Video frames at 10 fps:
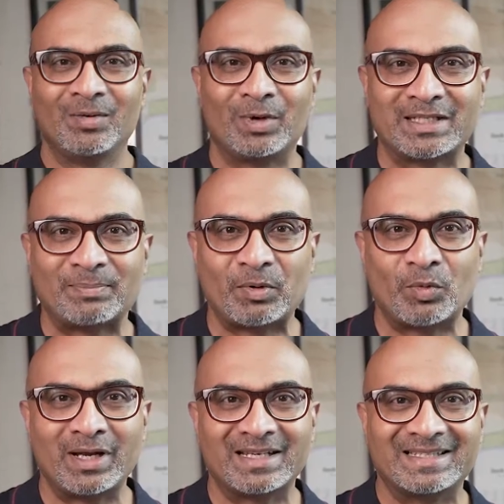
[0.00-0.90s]
What's up
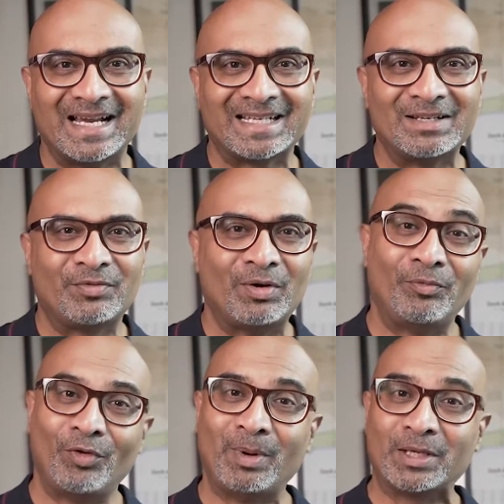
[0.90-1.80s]
everyone, it's Duncan from
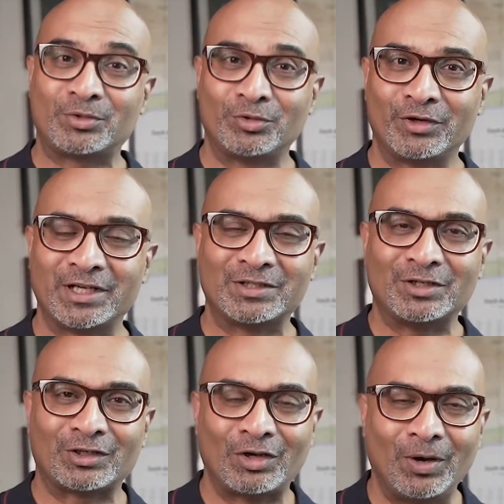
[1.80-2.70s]

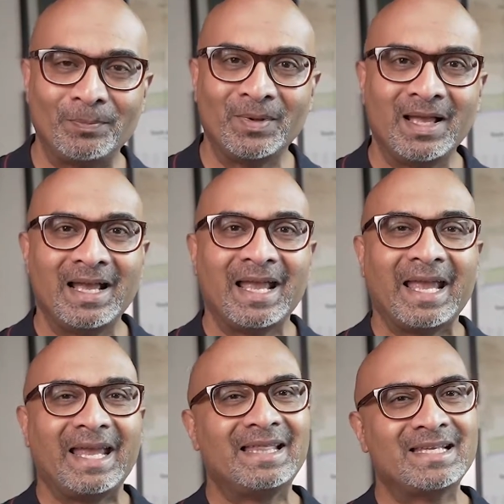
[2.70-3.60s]
4xtouring.com.
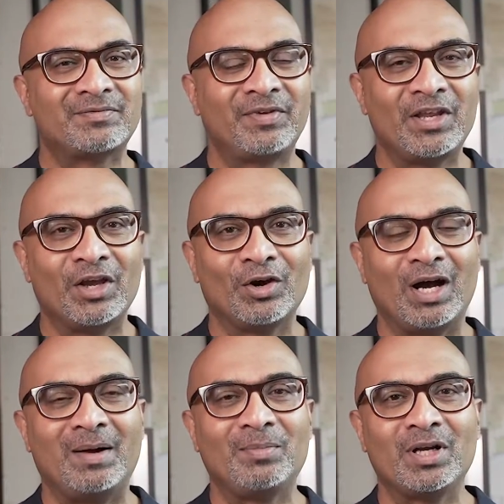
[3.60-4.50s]
In this
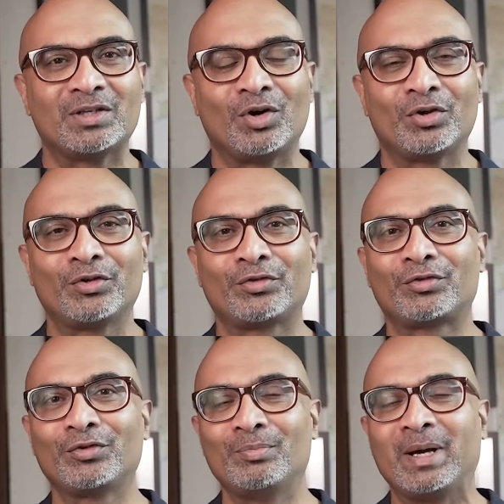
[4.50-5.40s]
video, I'm going to talk you
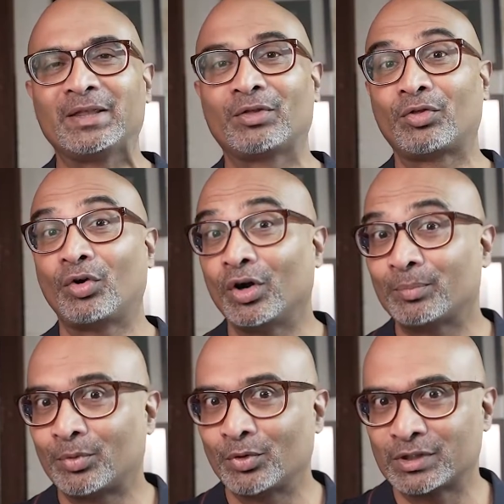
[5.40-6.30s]
through my
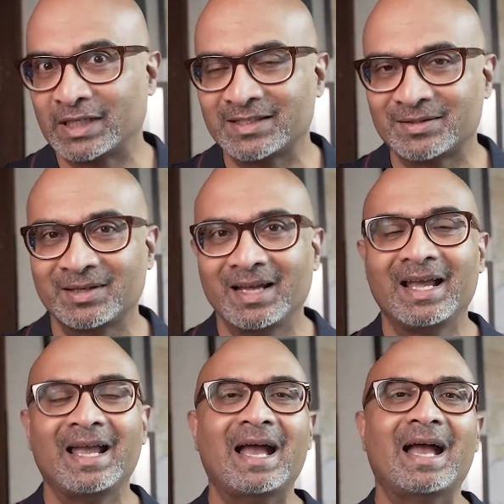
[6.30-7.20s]
thought process
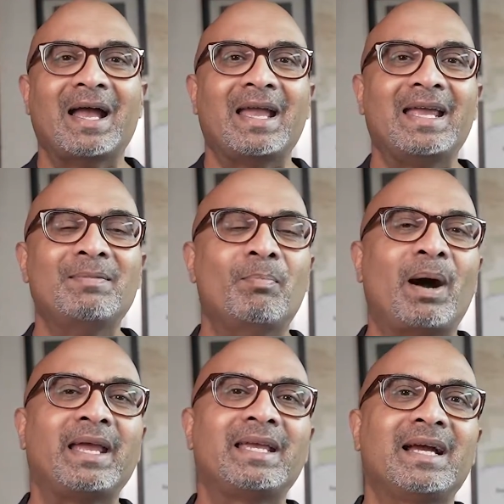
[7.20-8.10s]
in
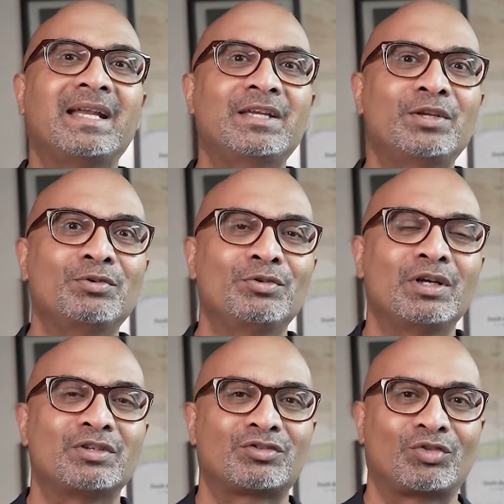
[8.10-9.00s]
buying a
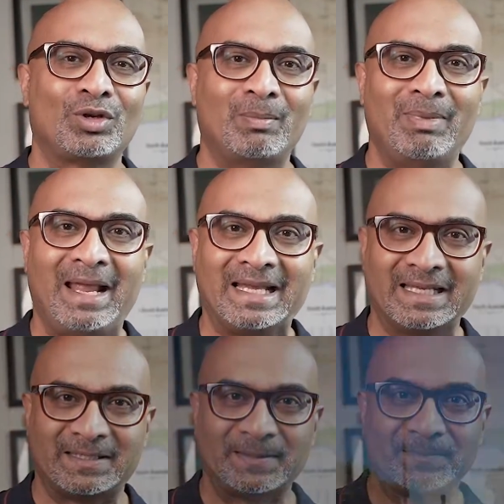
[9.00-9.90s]
new solar blanket.